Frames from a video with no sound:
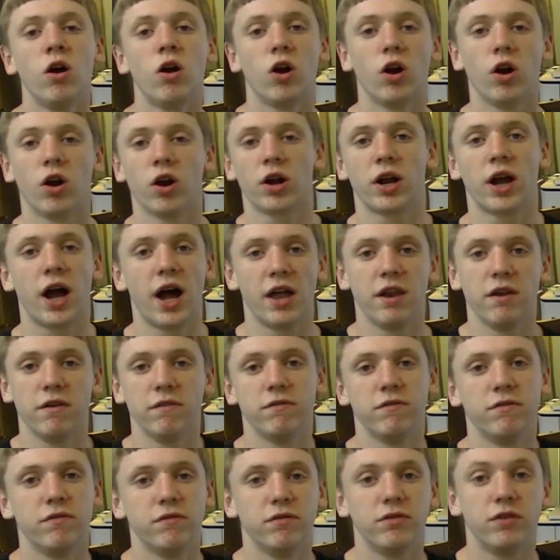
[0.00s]
or kind
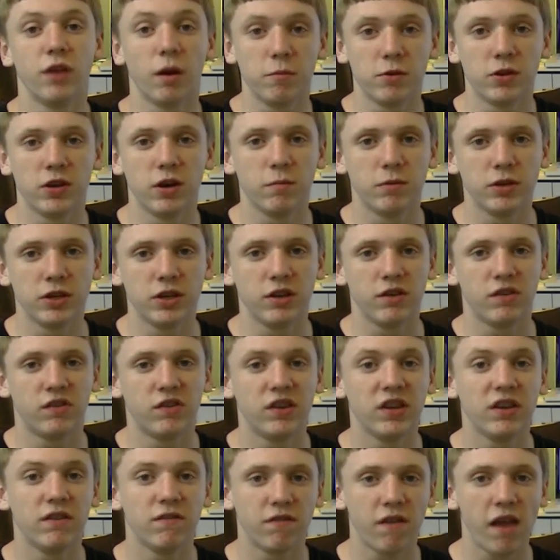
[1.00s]
of
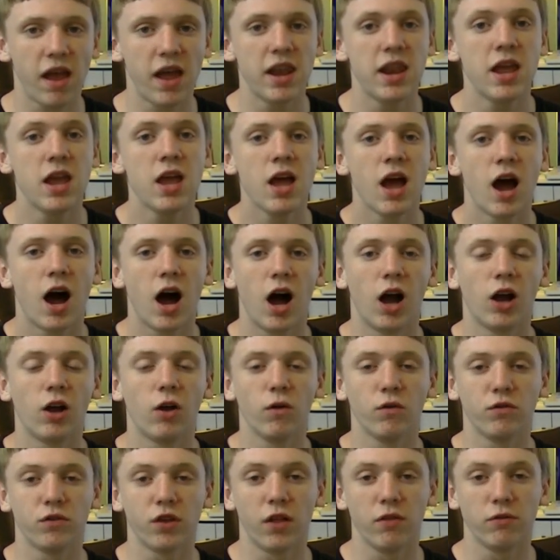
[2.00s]
WWDC event uh,
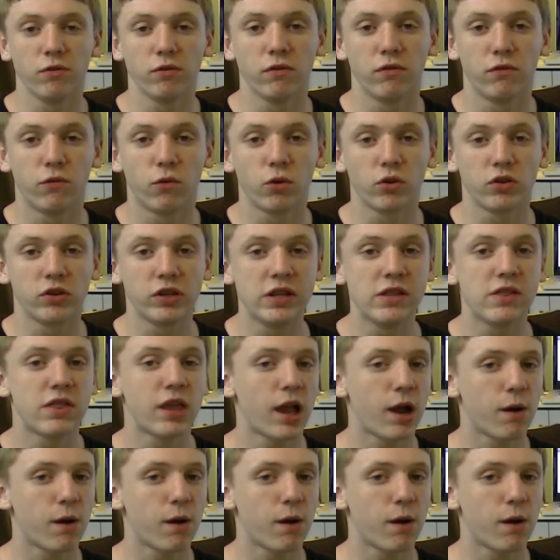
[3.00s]
goes on through the 14th.